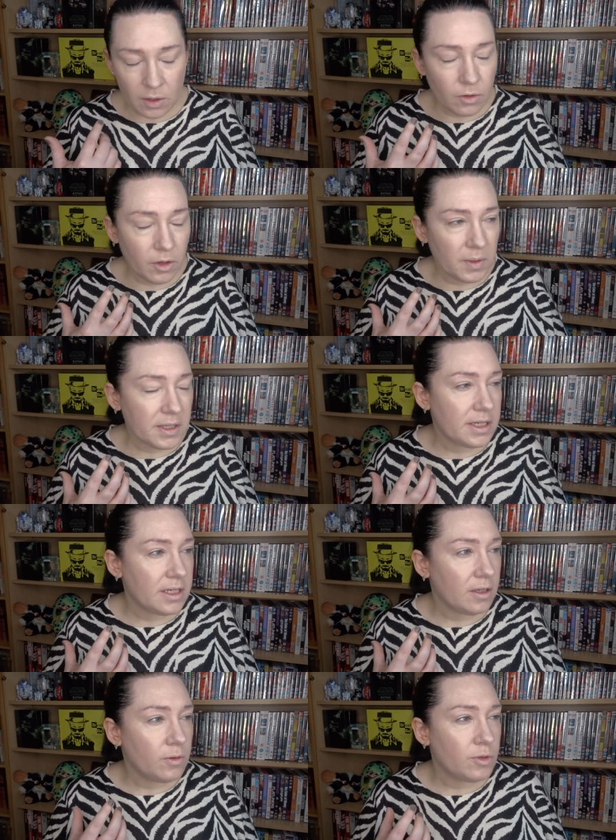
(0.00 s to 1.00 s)
cream
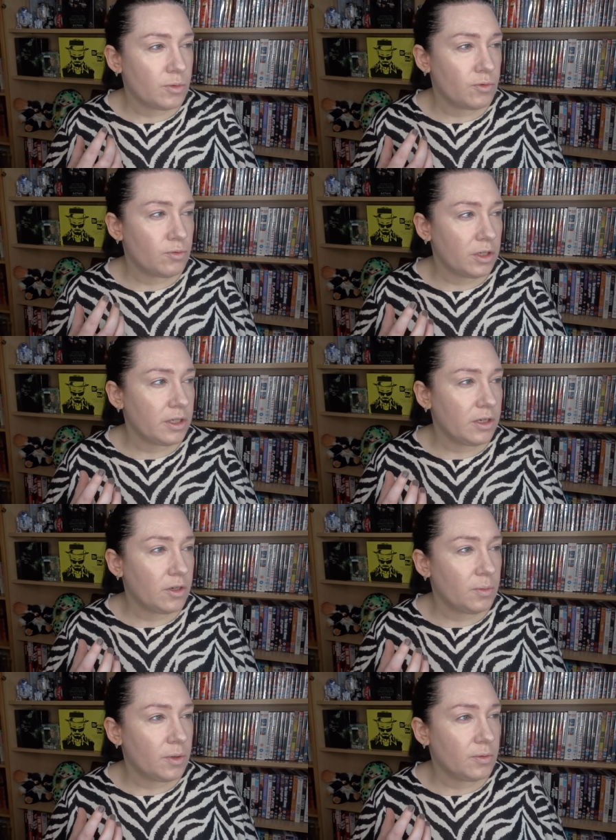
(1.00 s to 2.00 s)
concealer which was really
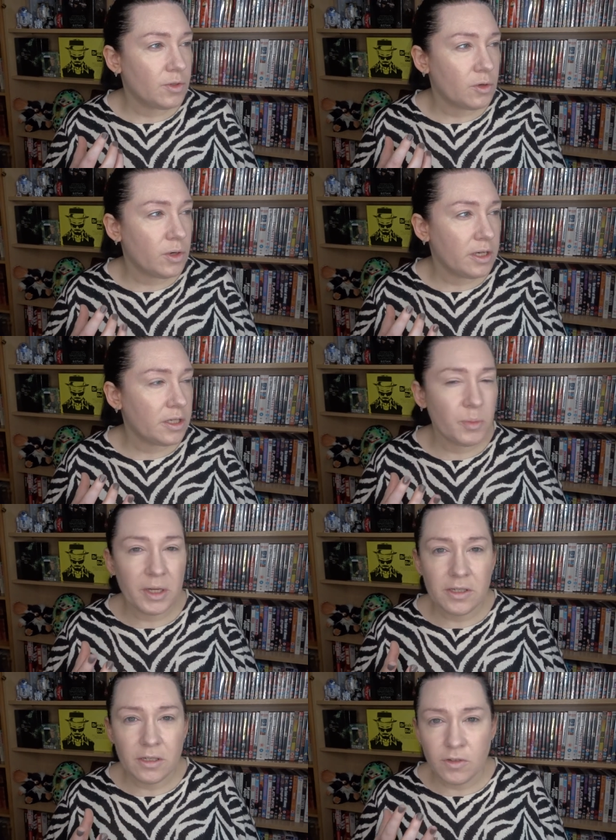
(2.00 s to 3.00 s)
good, but it was quite
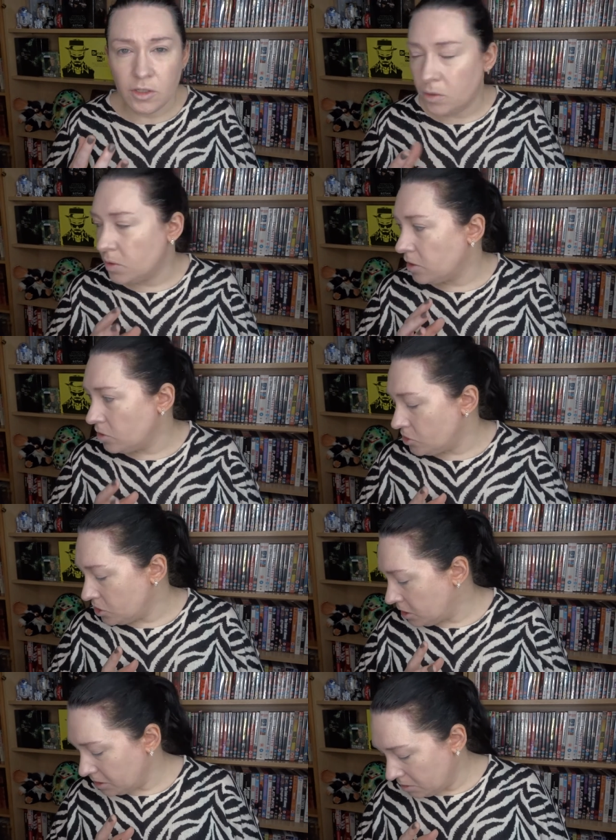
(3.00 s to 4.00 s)
expensive, so I used
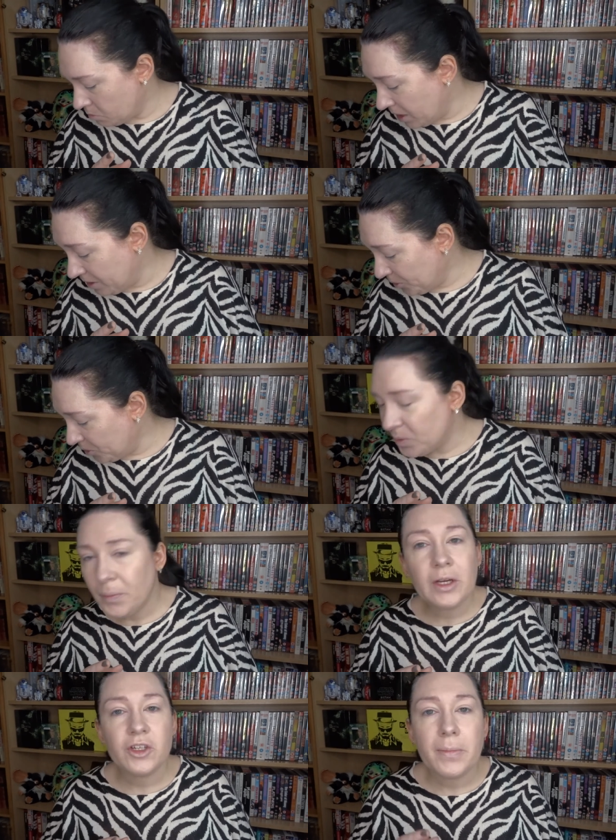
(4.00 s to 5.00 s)
it and I didn't buy another one
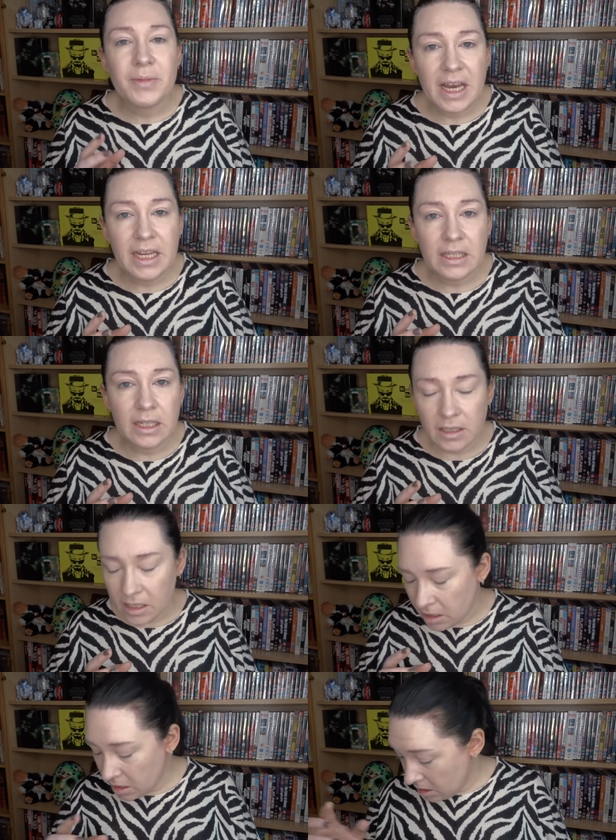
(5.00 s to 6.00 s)
because I'm tight like
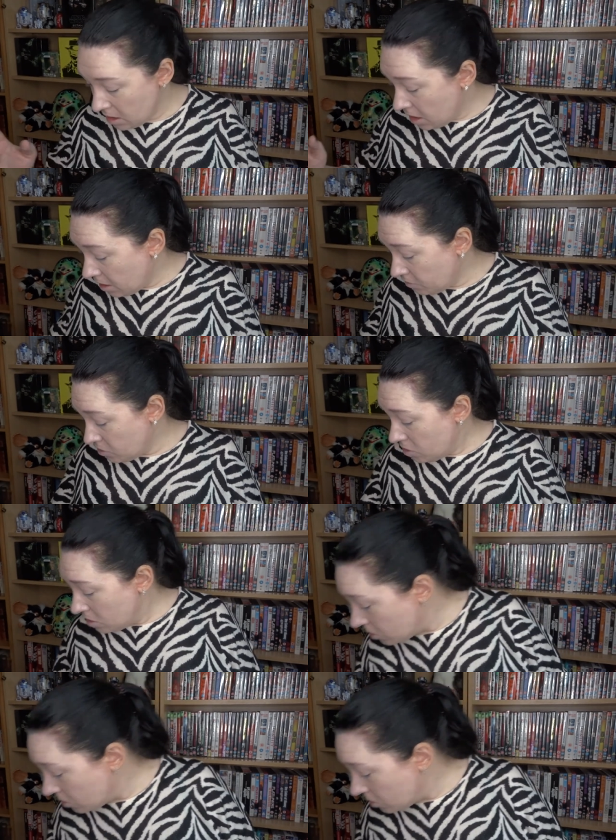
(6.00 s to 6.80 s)
that. I've got